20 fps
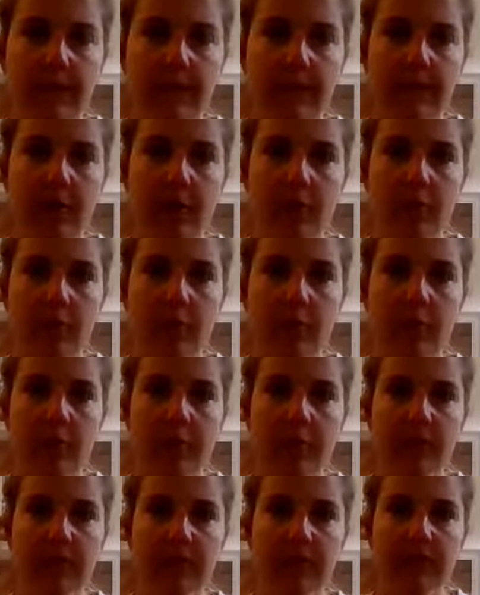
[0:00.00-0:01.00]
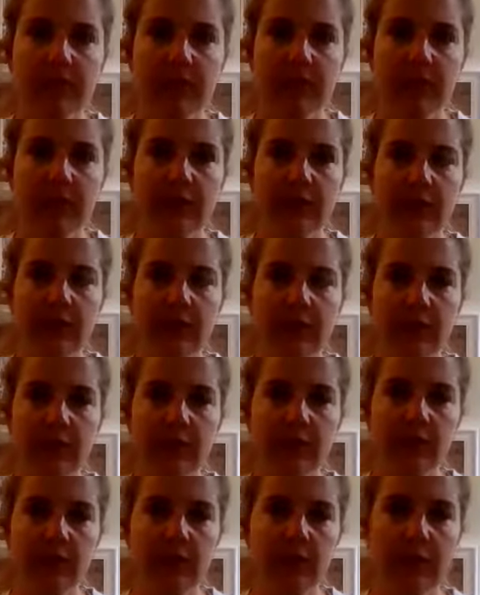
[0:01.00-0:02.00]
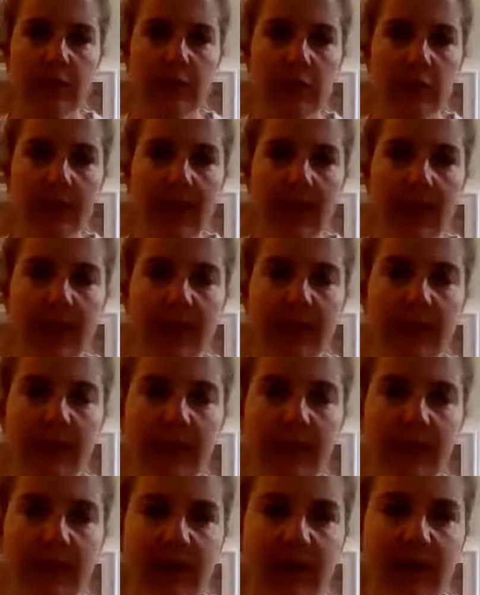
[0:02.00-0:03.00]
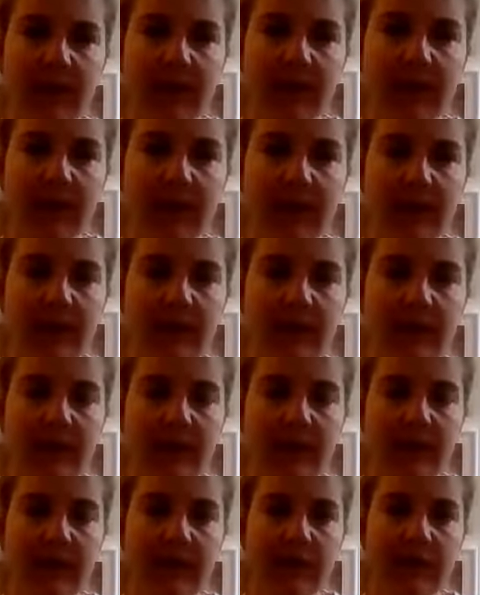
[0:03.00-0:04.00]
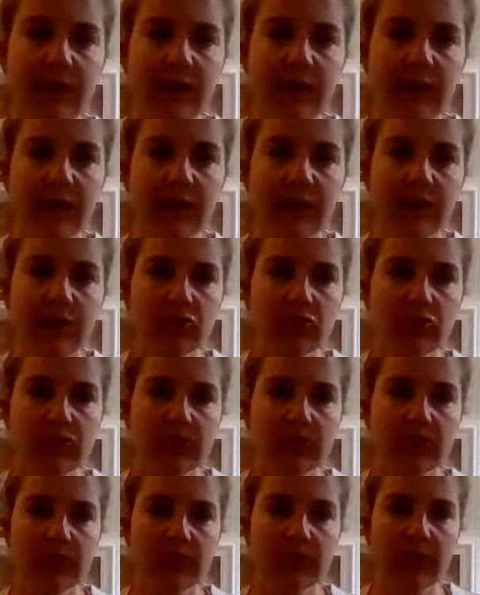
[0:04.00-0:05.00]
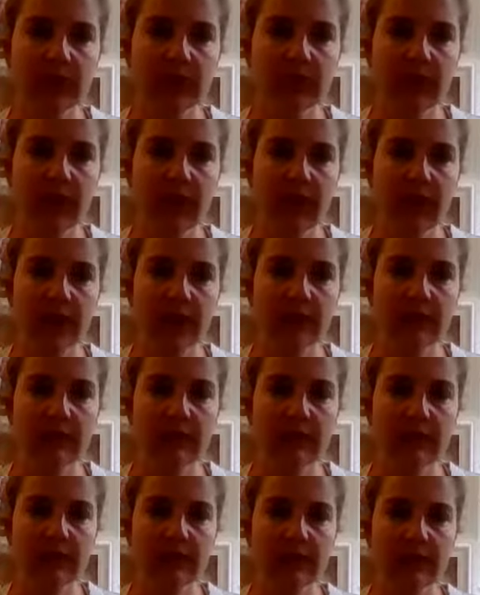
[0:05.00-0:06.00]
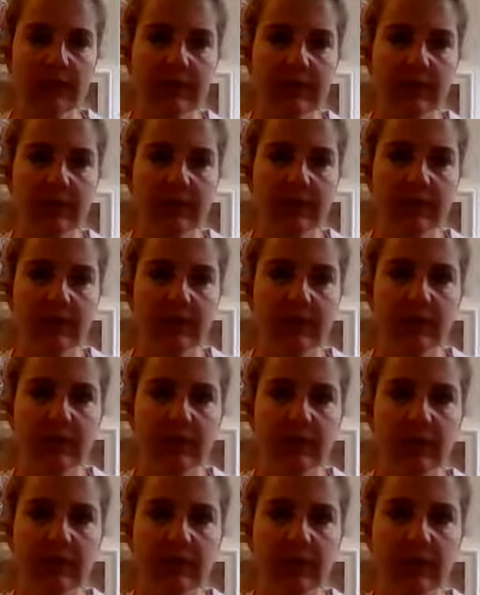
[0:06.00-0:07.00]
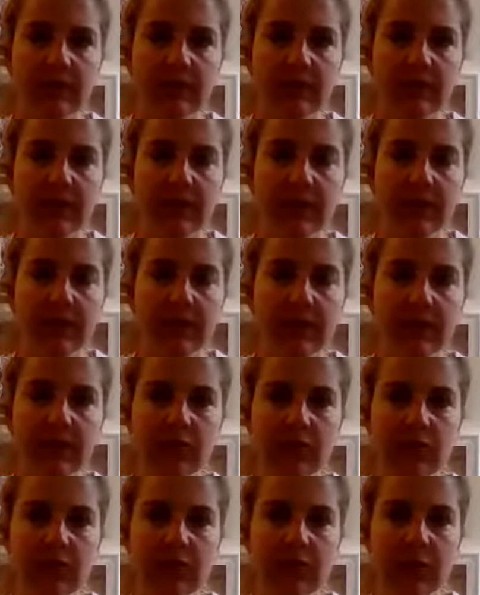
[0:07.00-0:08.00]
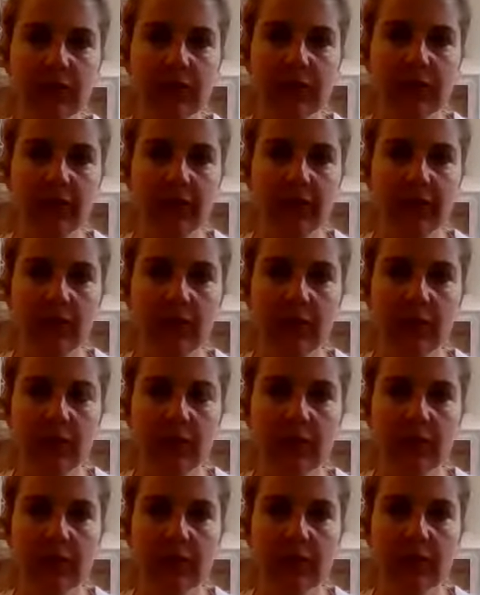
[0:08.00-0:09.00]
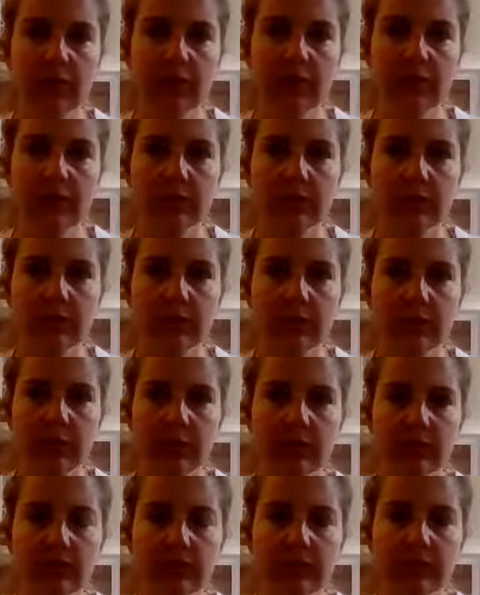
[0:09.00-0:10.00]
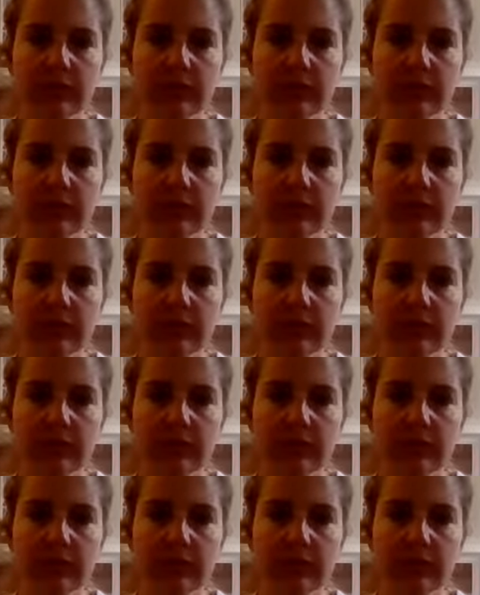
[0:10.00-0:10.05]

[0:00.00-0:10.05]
A couple more cycles on your own, adding in any variations that feel needed in your body or that